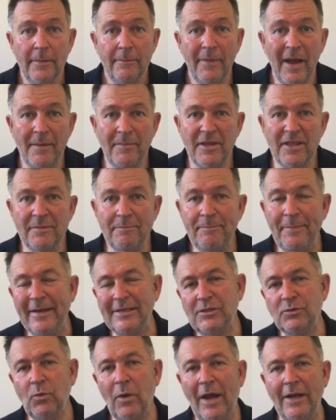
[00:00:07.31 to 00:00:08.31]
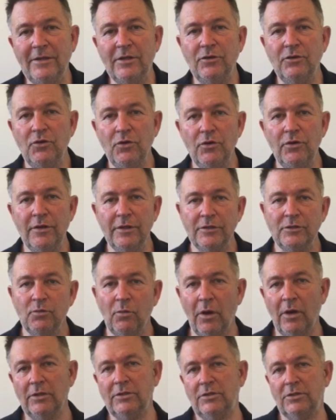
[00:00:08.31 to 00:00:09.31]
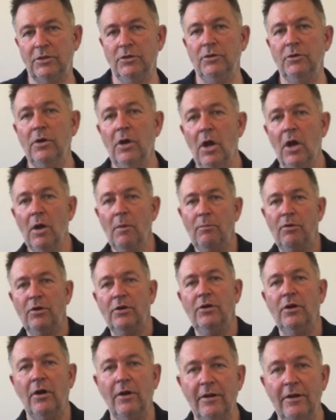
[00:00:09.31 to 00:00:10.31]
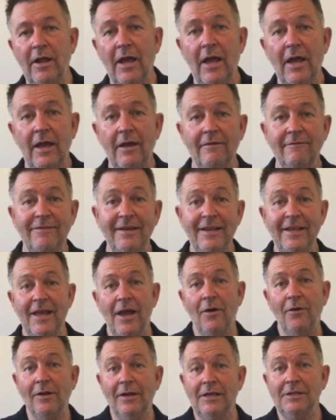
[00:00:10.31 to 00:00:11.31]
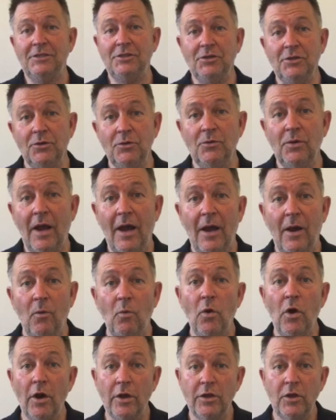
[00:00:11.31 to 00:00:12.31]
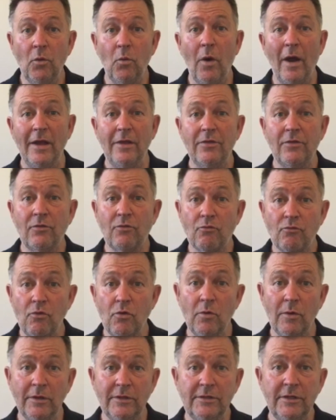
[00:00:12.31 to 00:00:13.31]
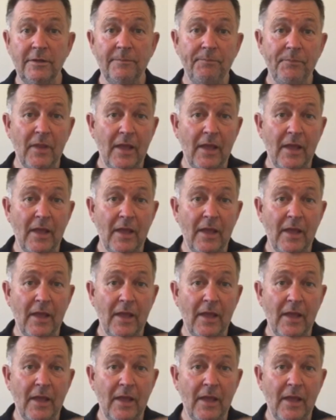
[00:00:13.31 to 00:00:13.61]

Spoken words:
maybe the best way to do this was to put it on video and let you work your way through it.